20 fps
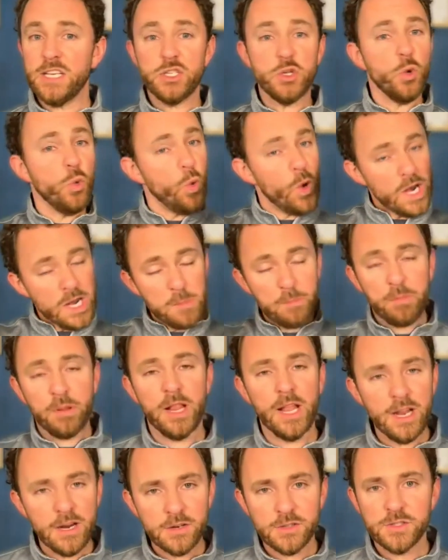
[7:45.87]
20
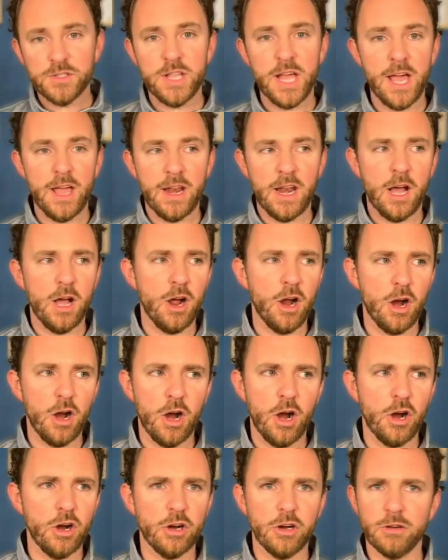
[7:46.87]
players that
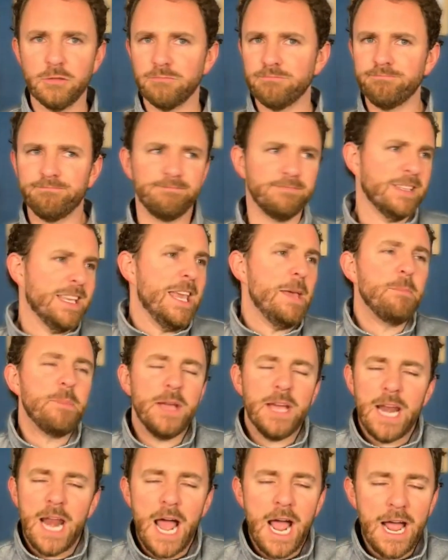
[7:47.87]
are keeping
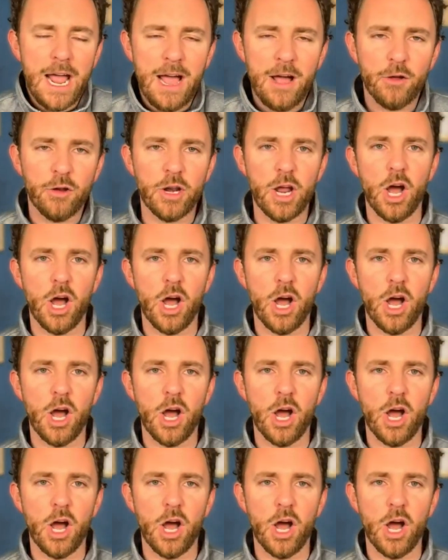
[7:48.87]
an eye out